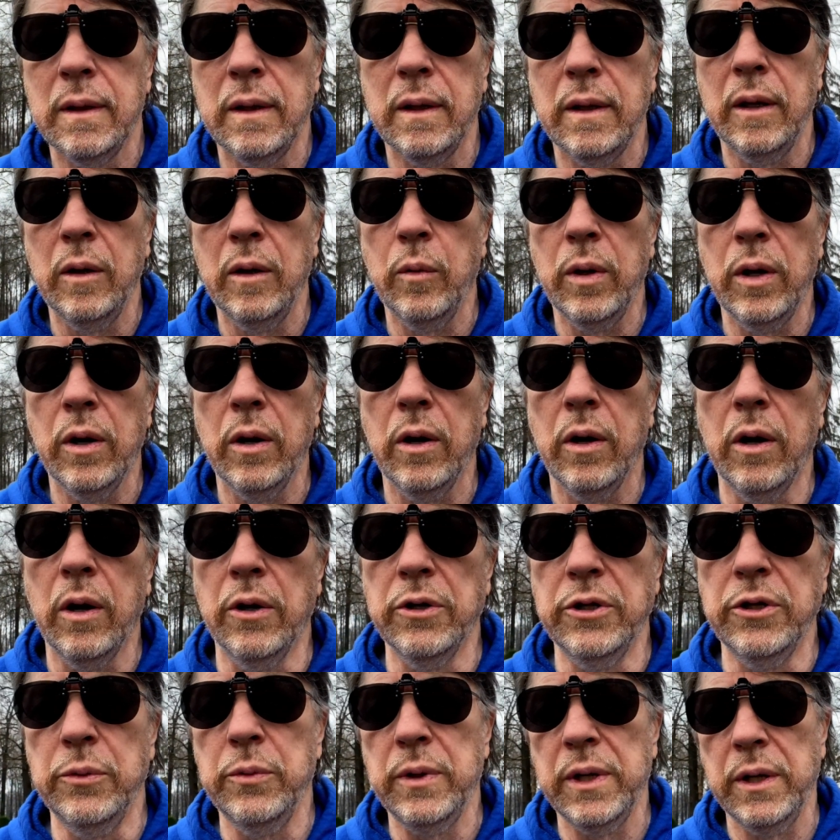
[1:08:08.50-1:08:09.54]
Here we
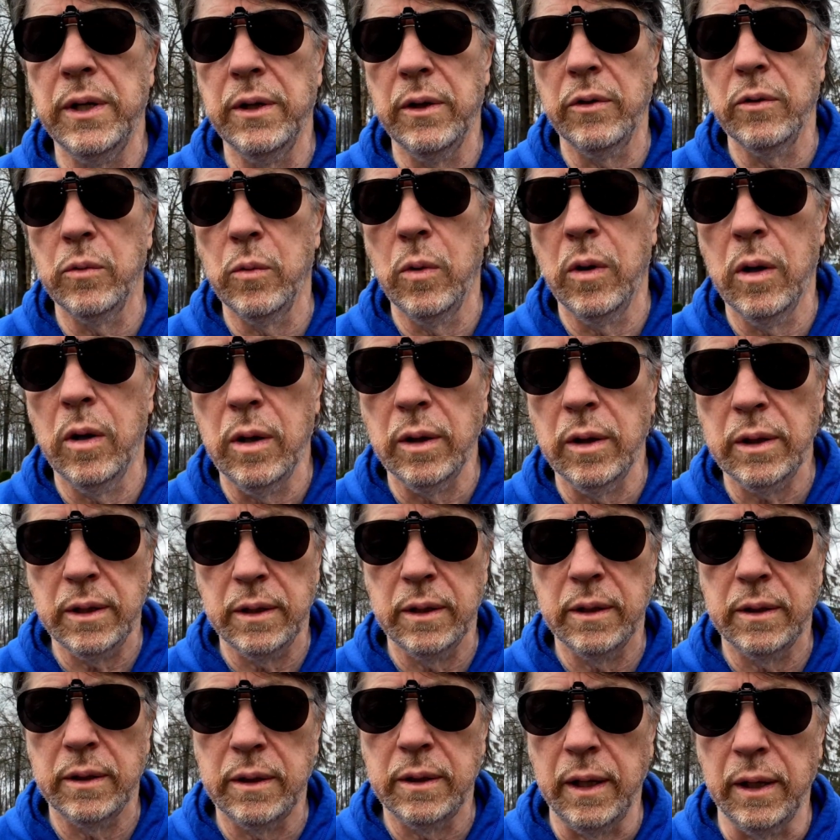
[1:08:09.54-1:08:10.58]
are doing another walk,
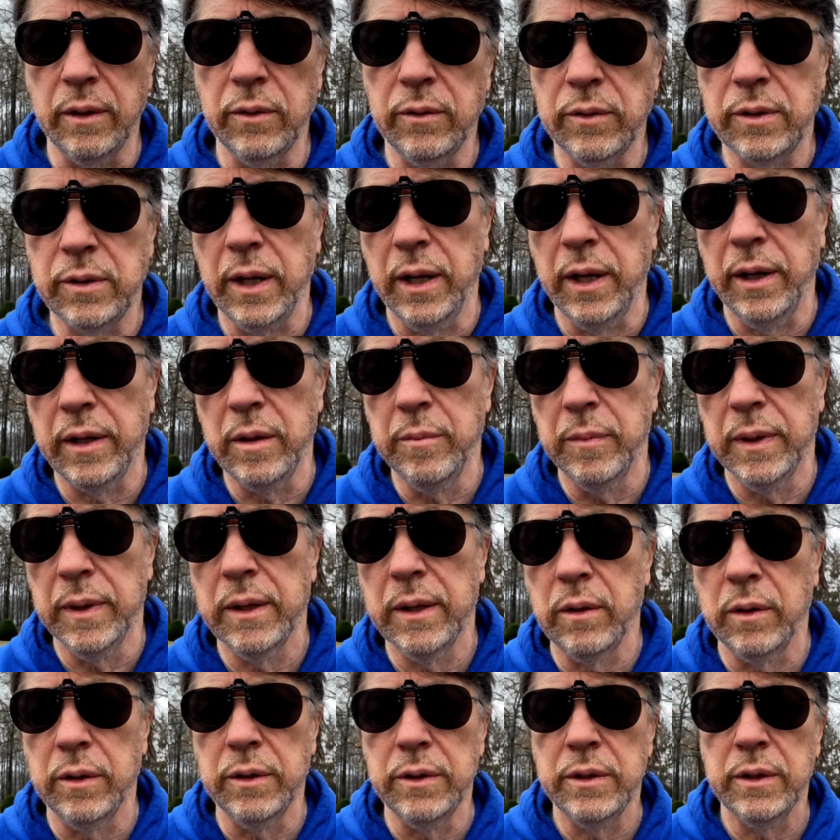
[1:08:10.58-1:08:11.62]
Carroll County,
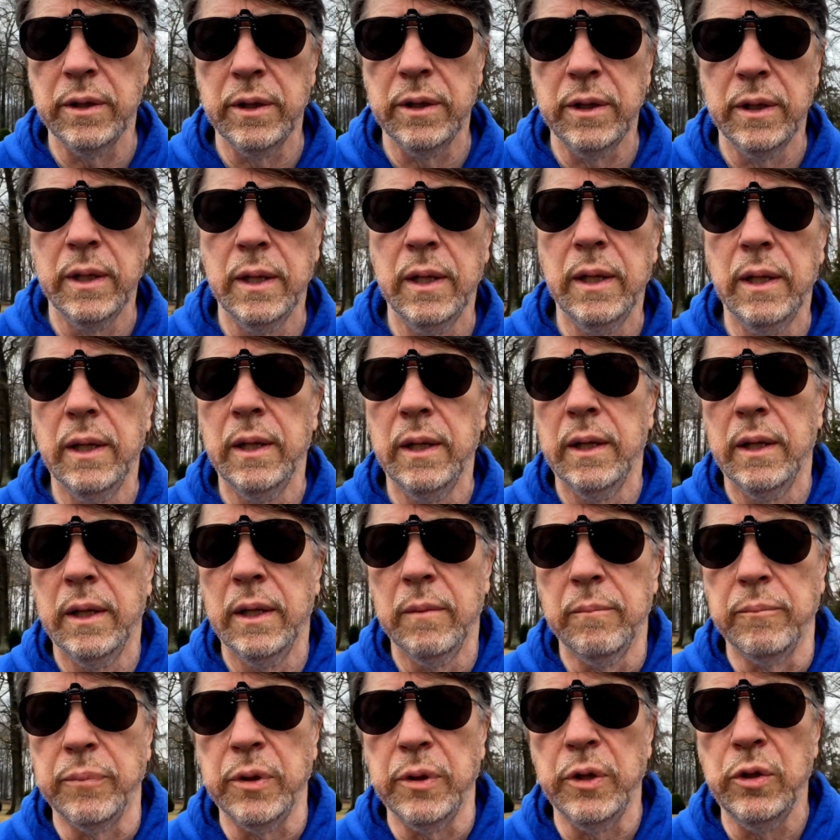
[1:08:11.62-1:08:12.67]
Maryland.
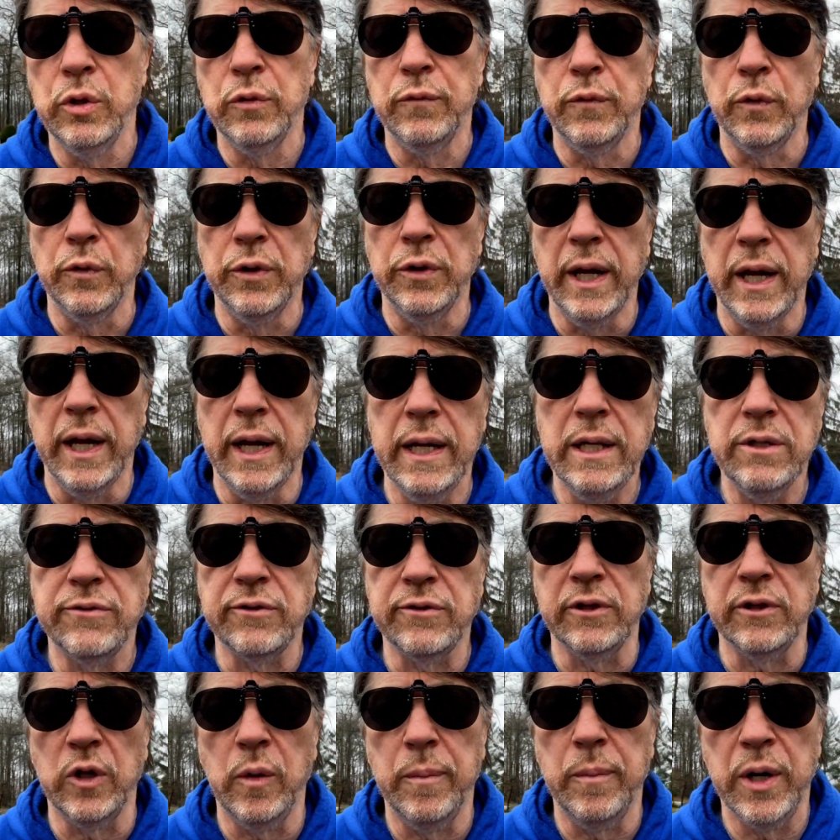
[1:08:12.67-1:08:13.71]
Beautiful day.
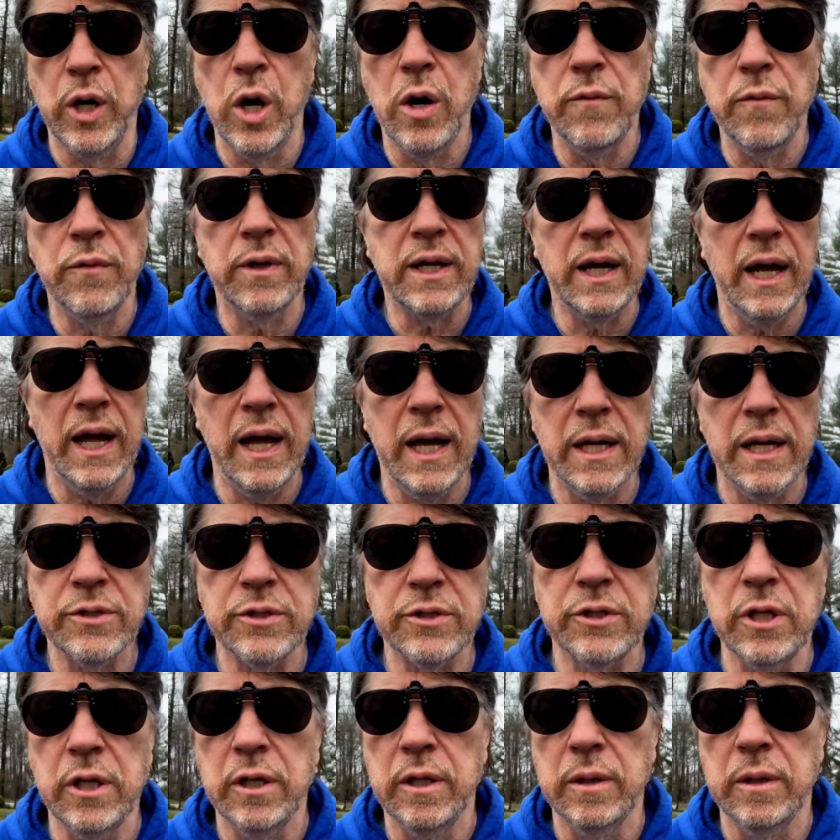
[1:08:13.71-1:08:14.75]
It's a little bit
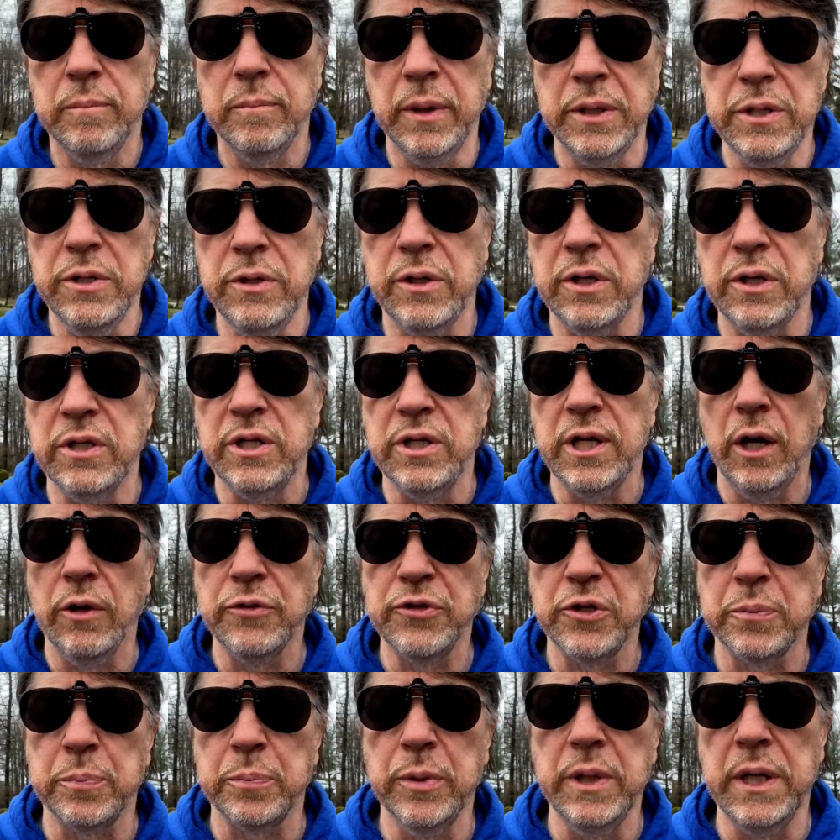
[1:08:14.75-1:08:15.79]
overcast, but you can tell
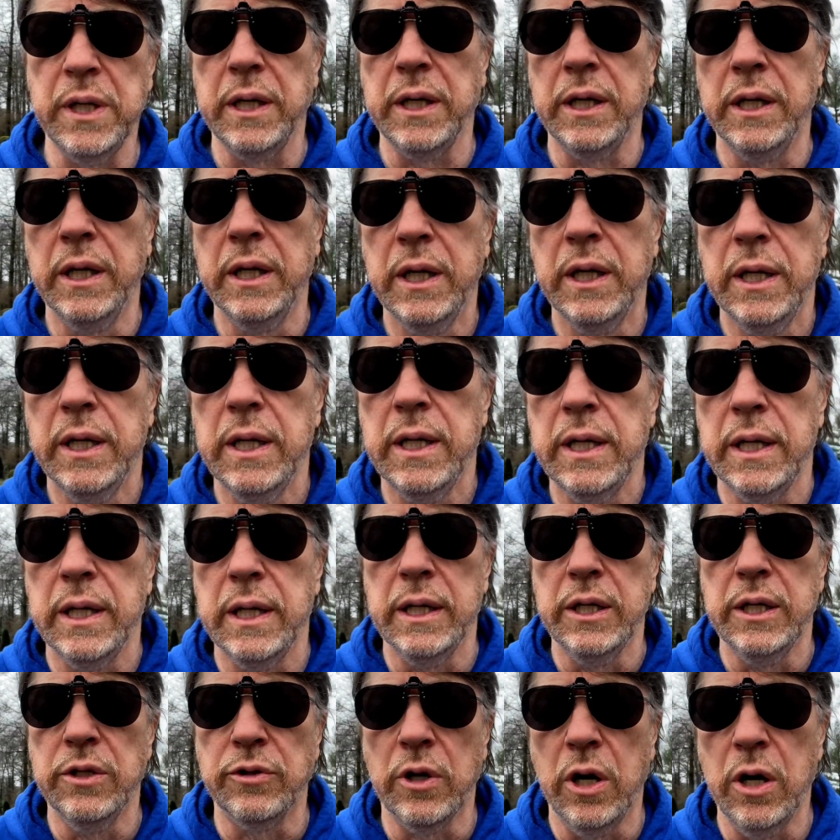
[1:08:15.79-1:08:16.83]
spring
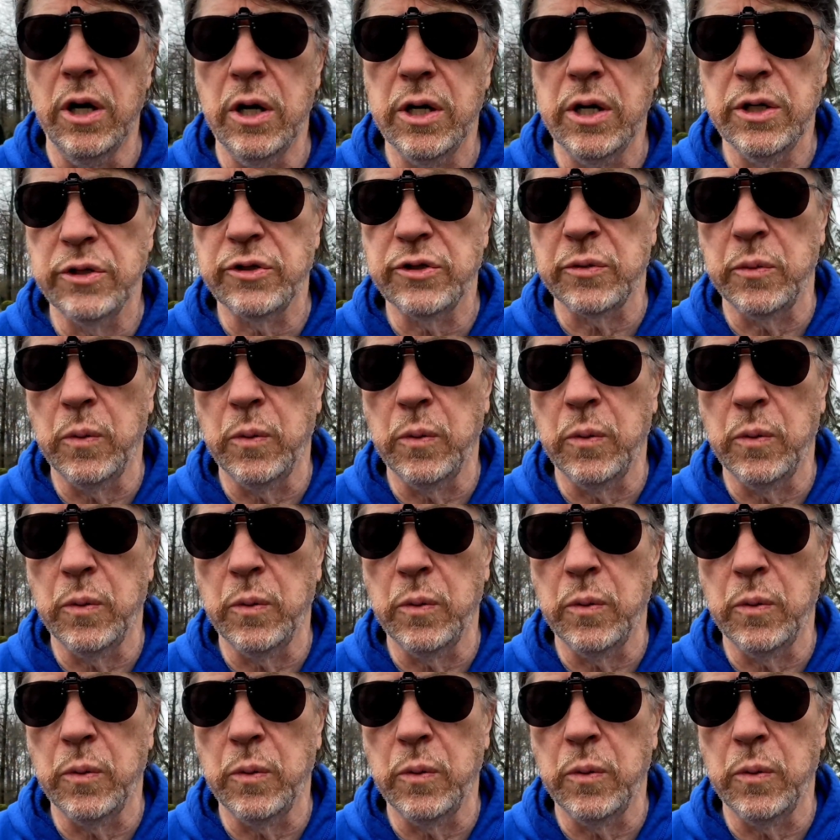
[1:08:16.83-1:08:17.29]
is on its